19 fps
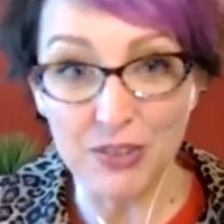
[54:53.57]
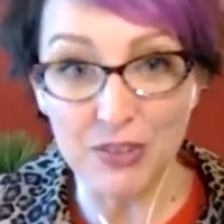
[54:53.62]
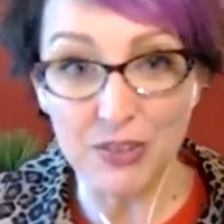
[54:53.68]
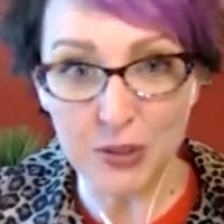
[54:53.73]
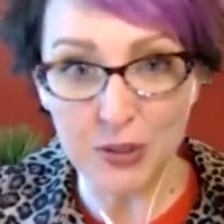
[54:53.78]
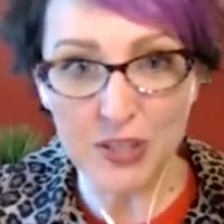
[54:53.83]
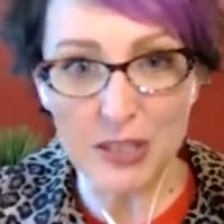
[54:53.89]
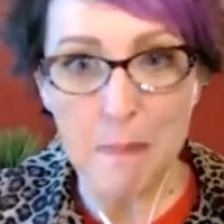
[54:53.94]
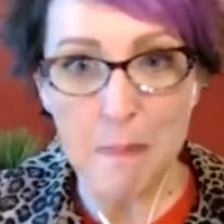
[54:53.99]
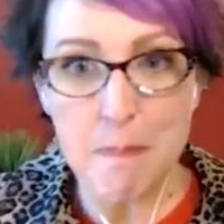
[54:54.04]
There's
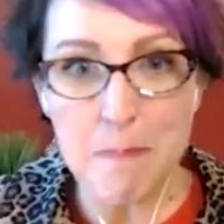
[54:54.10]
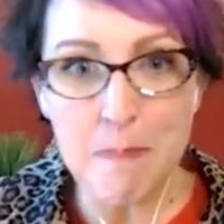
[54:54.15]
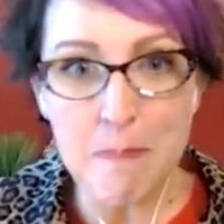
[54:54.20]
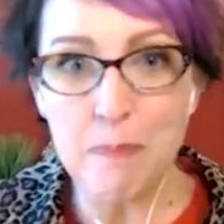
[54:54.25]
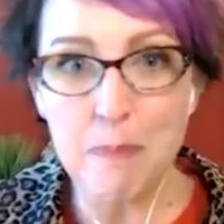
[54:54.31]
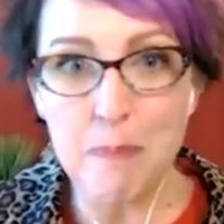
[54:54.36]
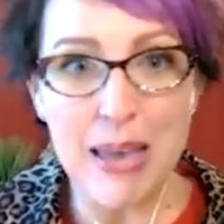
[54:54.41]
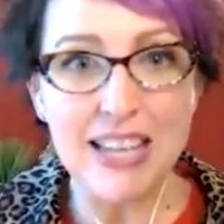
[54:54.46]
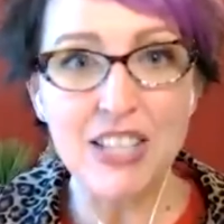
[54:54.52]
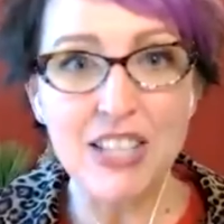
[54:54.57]
the
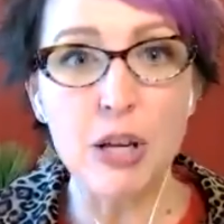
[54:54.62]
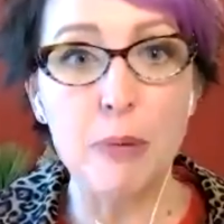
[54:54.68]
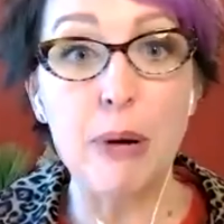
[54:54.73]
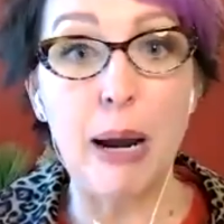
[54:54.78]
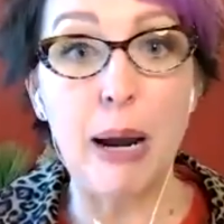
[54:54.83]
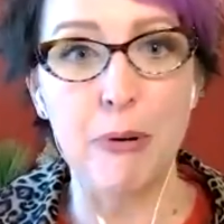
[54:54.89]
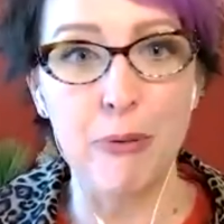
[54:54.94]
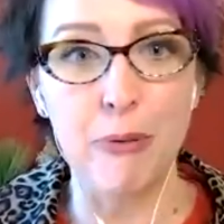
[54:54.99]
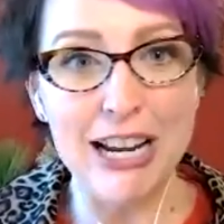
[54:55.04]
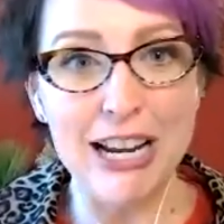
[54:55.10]
mental
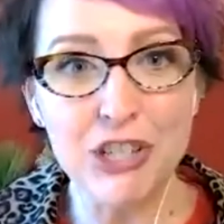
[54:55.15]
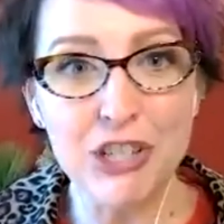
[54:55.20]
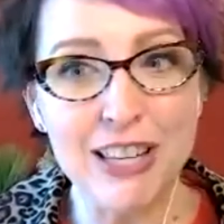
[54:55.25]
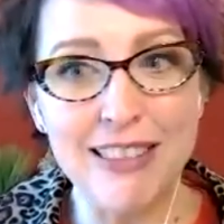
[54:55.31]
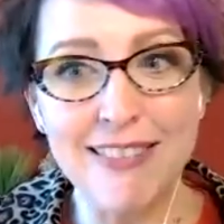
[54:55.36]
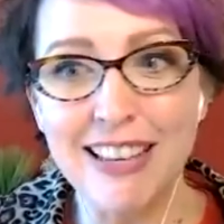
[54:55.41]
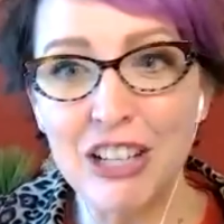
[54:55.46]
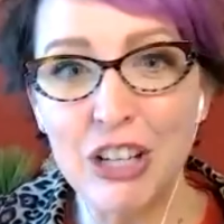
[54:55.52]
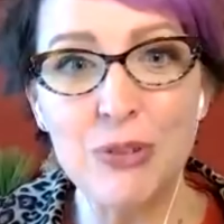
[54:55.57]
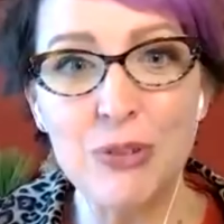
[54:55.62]
preparation
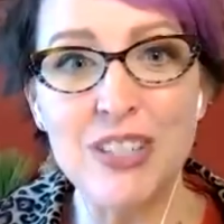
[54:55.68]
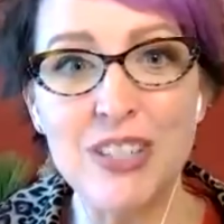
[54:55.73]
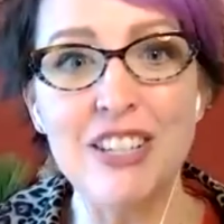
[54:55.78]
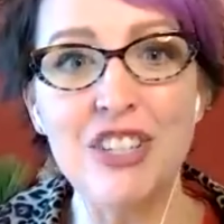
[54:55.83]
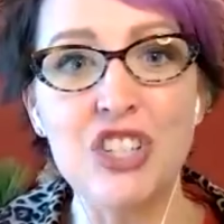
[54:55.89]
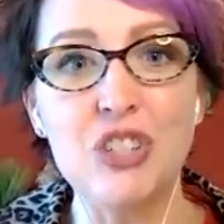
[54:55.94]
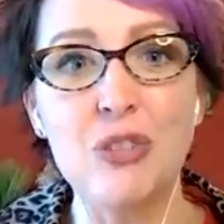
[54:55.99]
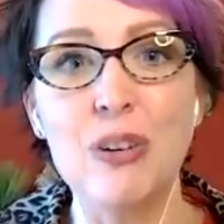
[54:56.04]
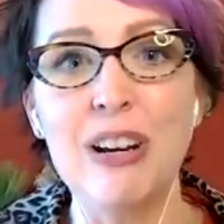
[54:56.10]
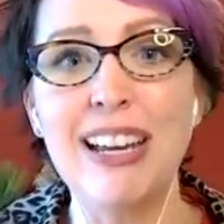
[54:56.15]
that goes
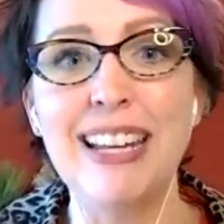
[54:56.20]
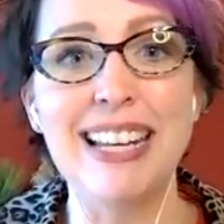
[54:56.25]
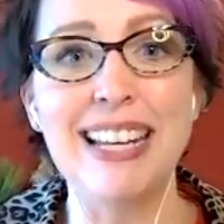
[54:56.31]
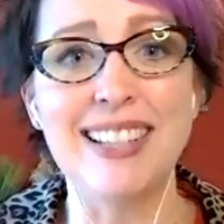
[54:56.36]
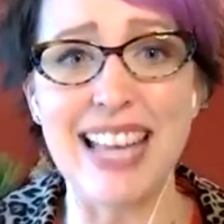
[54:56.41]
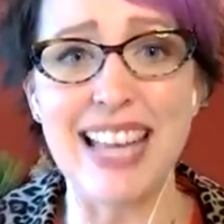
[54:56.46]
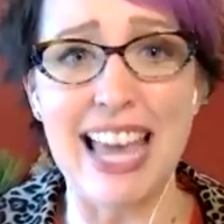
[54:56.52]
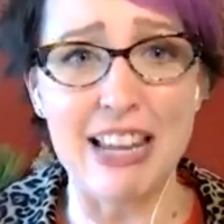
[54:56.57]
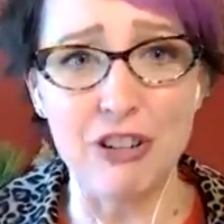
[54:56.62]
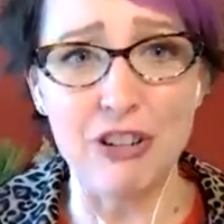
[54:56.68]
into it. It's
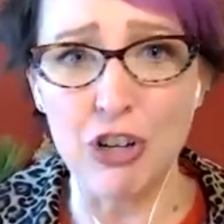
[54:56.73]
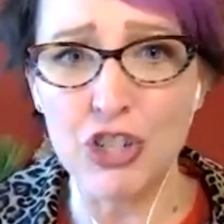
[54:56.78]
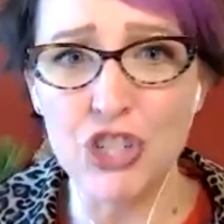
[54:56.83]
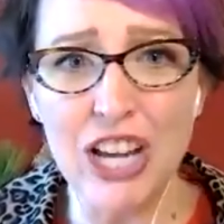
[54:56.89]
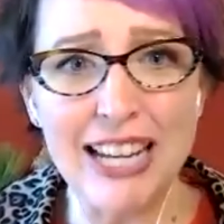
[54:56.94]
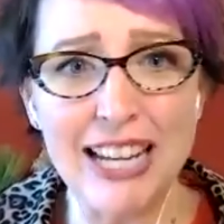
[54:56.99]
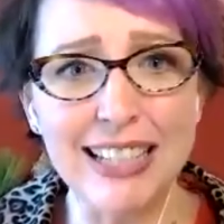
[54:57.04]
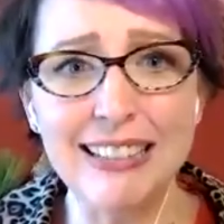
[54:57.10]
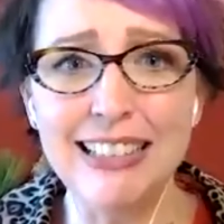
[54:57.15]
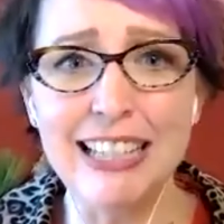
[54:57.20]

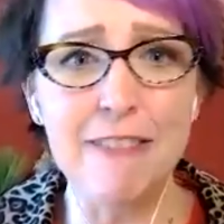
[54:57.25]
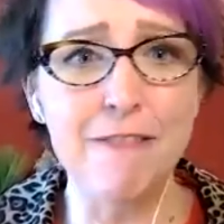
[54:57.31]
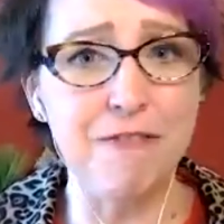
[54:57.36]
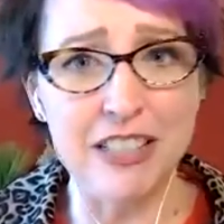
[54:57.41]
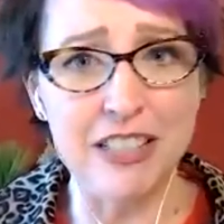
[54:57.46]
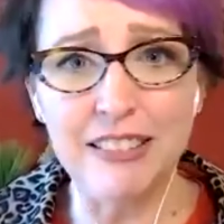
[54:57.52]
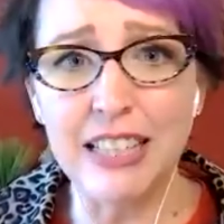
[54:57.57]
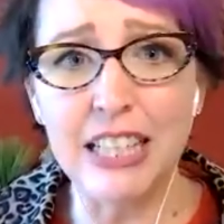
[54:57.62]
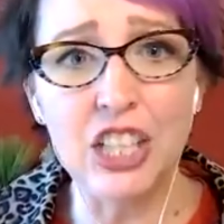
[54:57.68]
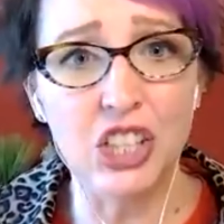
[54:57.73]
energetically
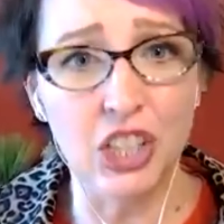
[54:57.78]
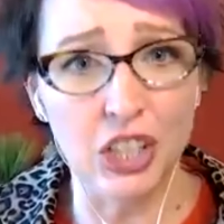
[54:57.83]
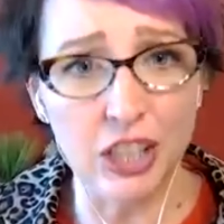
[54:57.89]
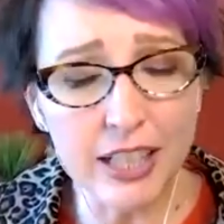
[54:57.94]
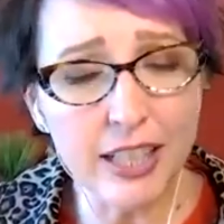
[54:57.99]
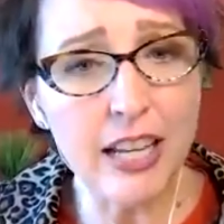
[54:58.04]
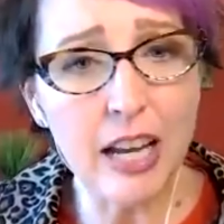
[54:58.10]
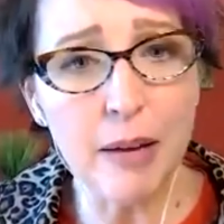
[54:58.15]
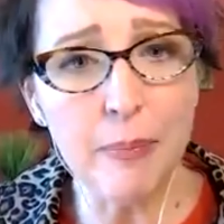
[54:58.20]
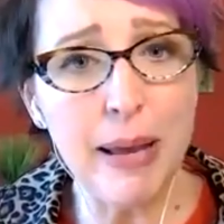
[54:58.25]
feeling good
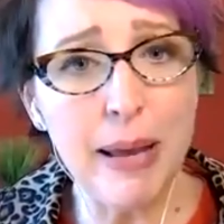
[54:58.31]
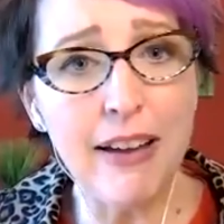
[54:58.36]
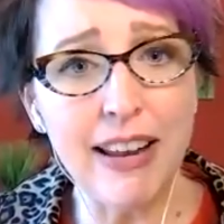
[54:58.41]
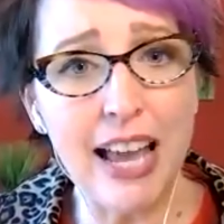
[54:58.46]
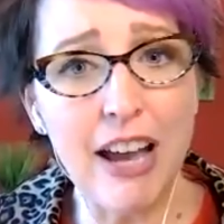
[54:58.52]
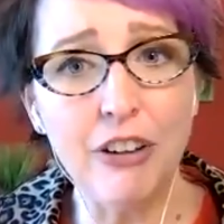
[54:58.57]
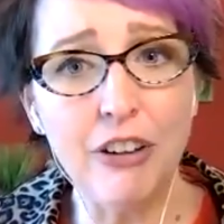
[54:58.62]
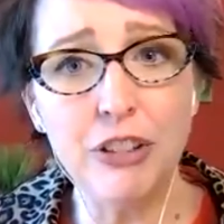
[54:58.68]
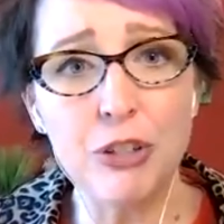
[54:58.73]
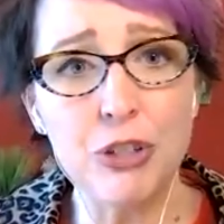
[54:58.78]
about
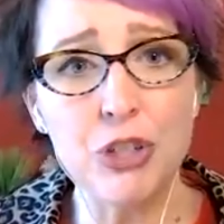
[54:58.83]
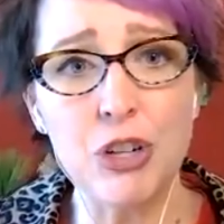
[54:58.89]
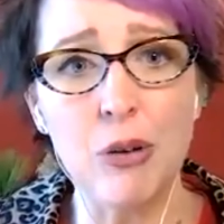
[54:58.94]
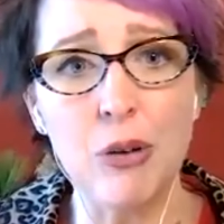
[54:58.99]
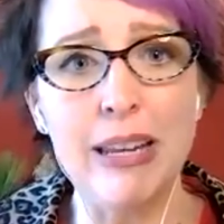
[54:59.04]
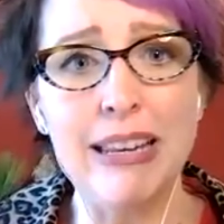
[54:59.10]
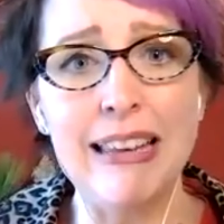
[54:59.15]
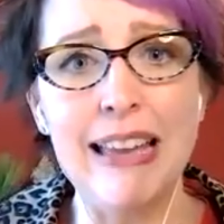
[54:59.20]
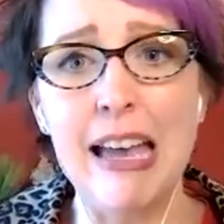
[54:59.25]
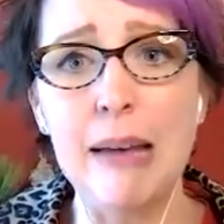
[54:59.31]
how you're
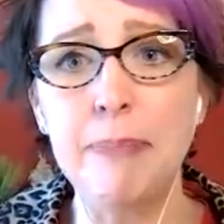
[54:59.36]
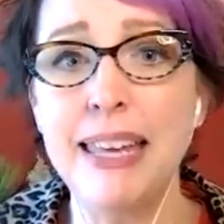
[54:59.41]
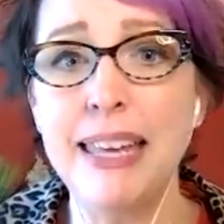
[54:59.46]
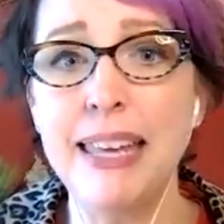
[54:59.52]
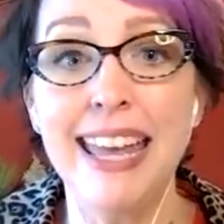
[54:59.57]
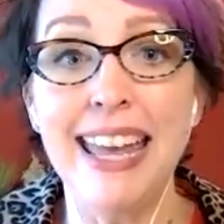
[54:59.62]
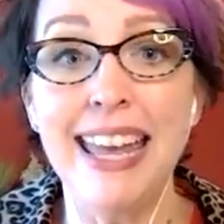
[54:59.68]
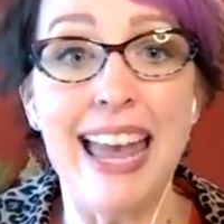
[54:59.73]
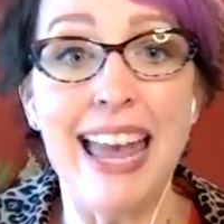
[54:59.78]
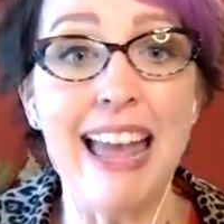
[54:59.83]
showing up,
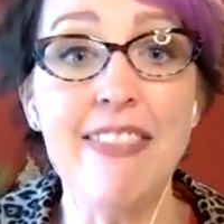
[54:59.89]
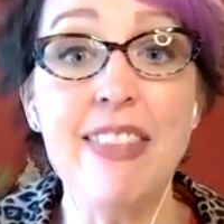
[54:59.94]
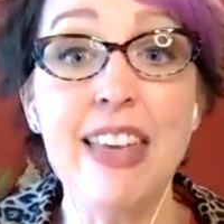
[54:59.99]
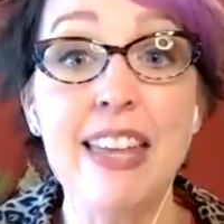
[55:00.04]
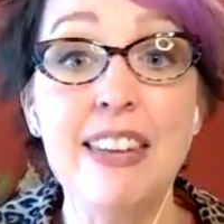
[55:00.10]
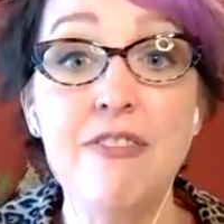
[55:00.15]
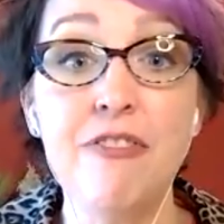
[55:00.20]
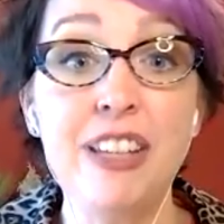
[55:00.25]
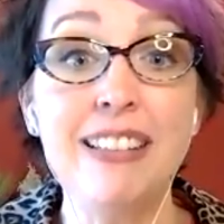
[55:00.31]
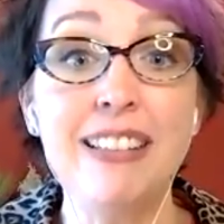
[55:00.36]
and then
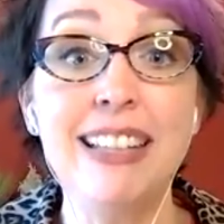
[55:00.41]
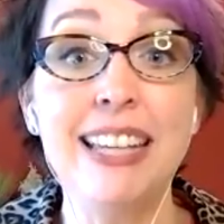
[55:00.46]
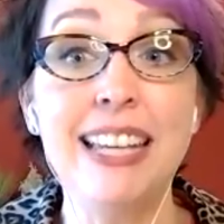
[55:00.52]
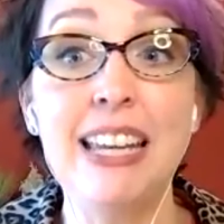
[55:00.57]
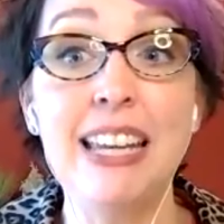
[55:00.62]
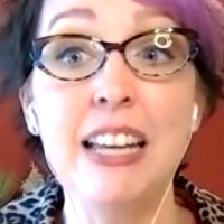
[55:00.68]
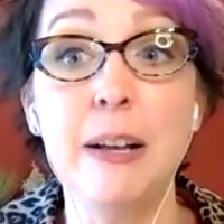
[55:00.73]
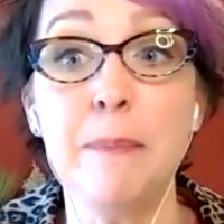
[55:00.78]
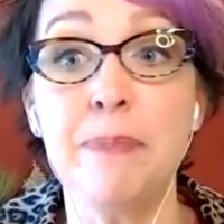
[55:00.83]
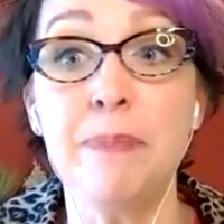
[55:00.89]

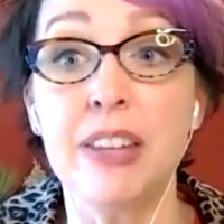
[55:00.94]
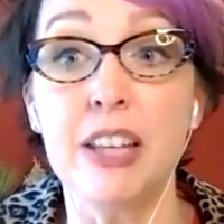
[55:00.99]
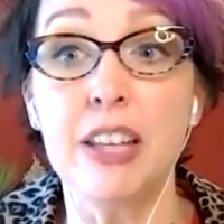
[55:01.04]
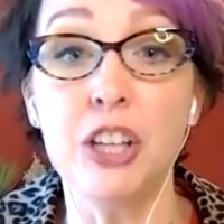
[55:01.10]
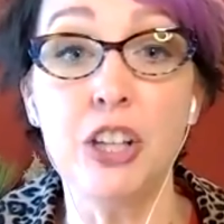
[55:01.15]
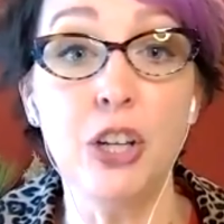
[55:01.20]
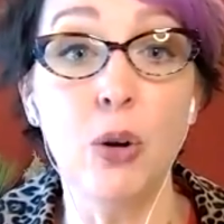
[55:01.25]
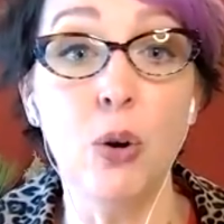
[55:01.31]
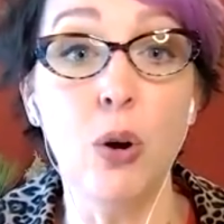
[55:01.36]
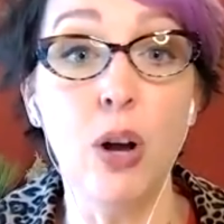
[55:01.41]
feeling
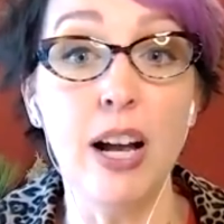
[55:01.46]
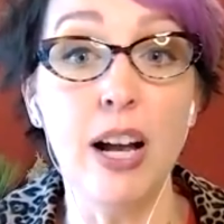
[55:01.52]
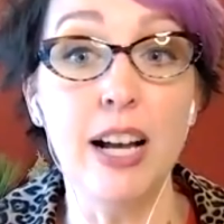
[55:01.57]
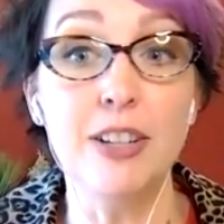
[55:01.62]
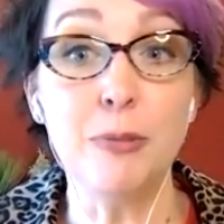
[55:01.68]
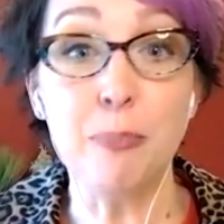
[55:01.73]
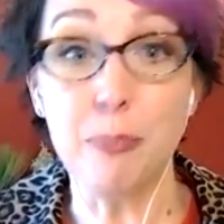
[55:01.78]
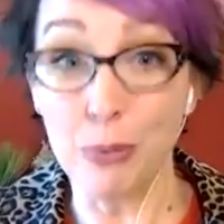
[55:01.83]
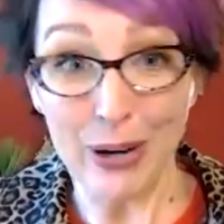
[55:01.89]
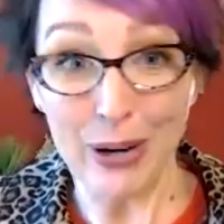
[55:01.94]

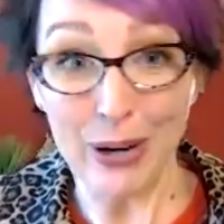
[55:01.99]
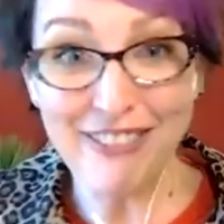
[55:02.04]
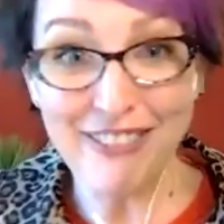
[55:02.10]
brave